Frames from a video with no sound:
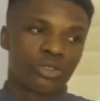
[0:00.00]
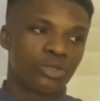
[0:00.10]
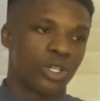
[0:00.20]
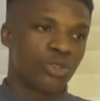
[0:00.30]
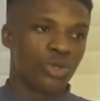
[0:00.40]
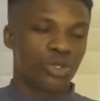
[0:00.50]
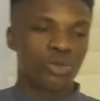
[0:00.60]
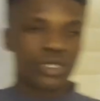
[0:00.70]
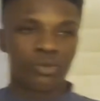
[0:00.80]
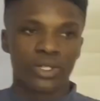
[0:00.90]
What do we do
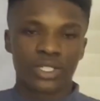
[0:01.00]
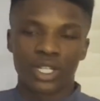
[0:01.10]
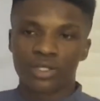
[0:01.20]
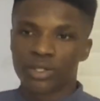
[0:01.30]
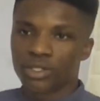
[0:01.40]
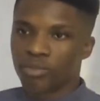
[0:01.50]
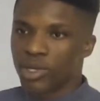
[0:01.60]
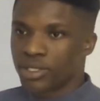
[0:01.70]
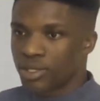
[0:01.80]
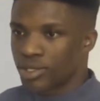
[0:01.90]
when somebody sends us a
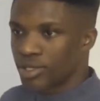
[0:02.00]
message?